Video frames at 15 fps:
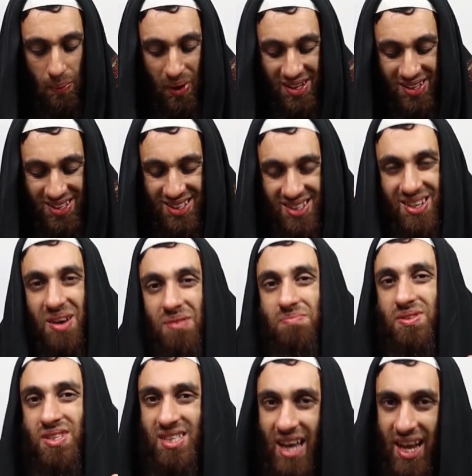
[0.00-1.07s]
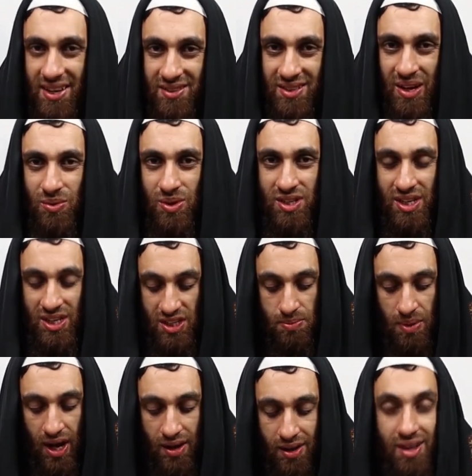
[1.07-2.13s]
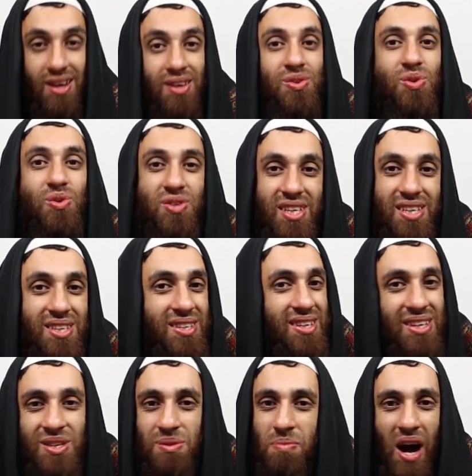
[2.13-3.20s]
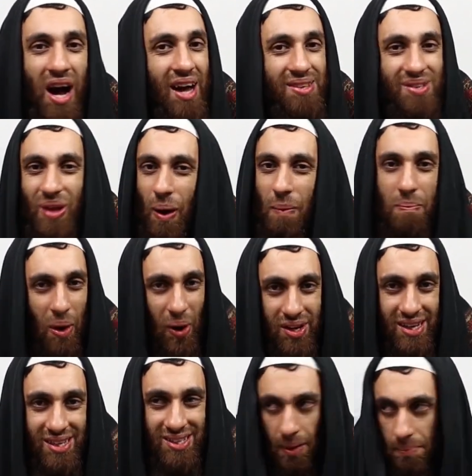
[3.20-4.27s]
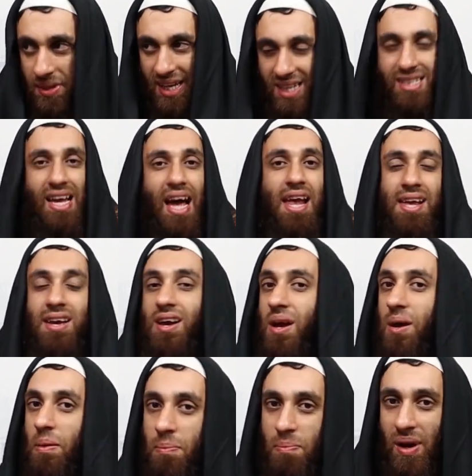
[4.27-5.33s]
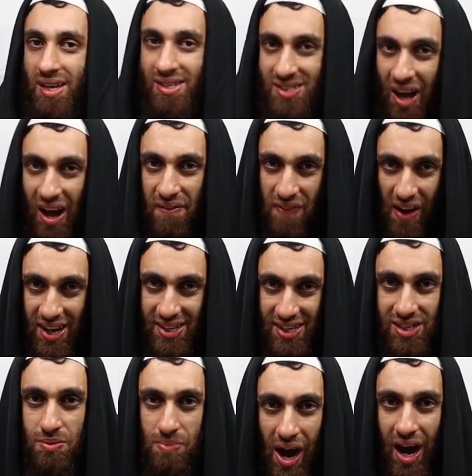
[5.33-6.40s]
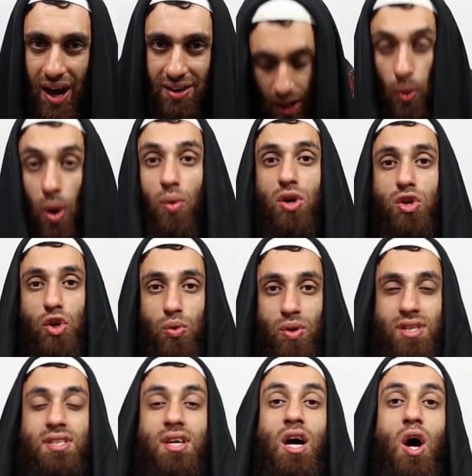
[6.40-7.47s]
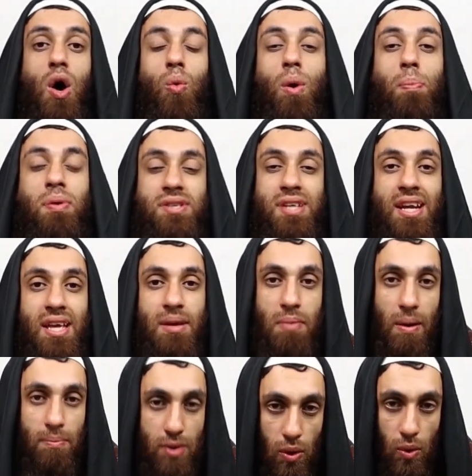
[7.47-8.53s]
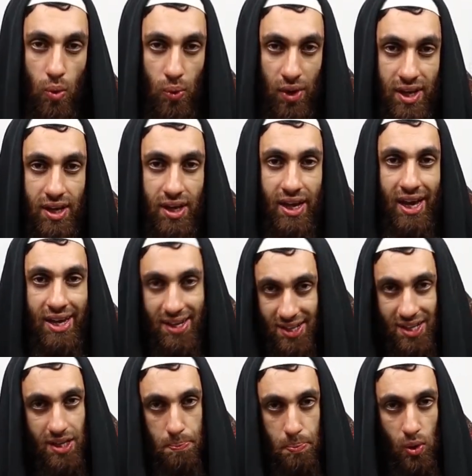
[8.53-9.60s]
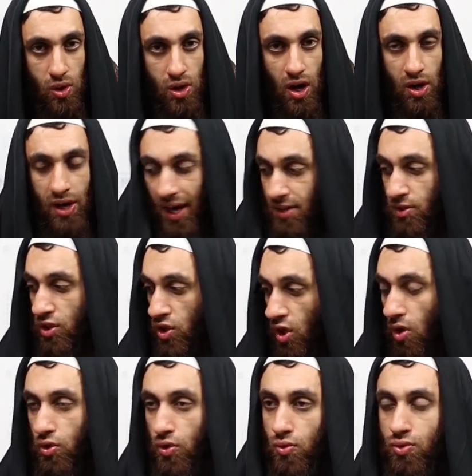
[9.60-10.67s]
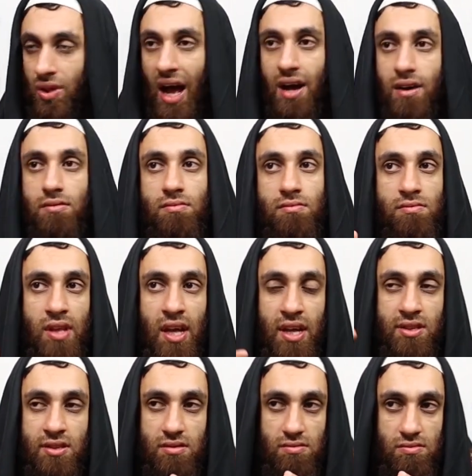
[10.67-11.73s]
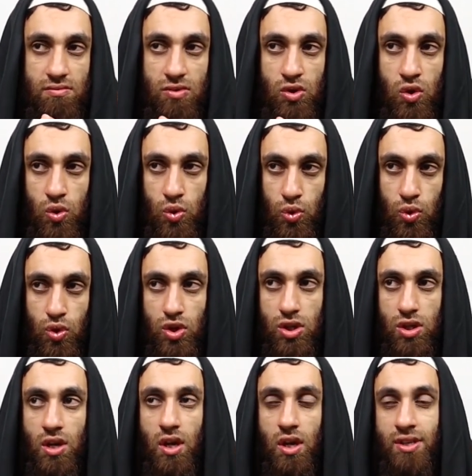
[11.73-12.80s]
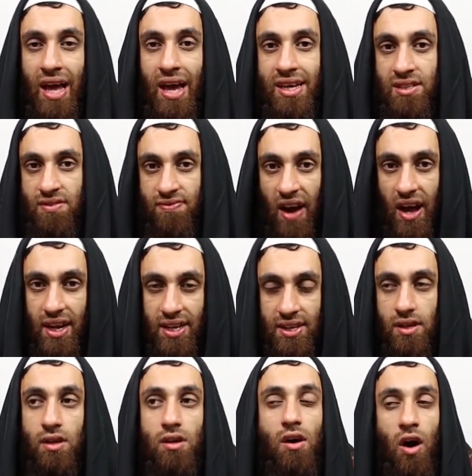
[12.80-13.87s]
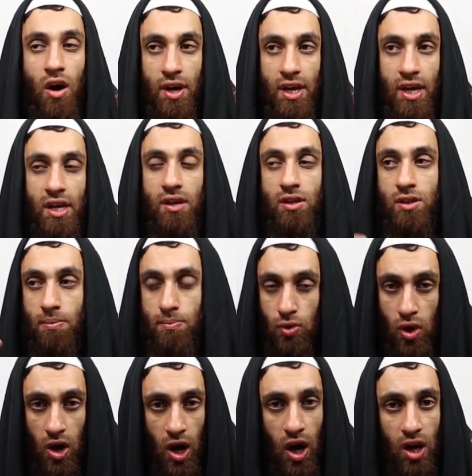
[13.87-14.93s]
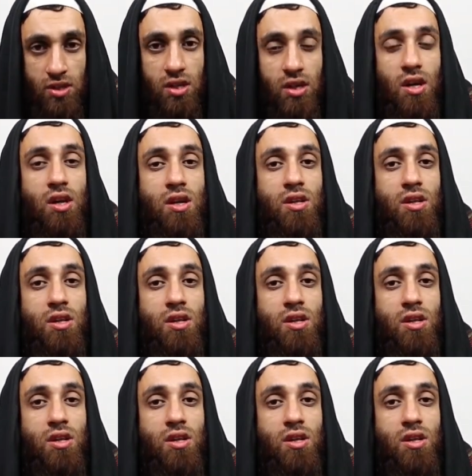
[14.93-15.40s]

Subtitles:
well, some said there was an ijma'. So you see, this ijma'ah is not binding. Some did say, but it's not a valid ijma'ah. Now what we'll do is, we'll present Imam Nawawi in another book, okay, to show you that there's khuruj that is valid, i.e. the bughat,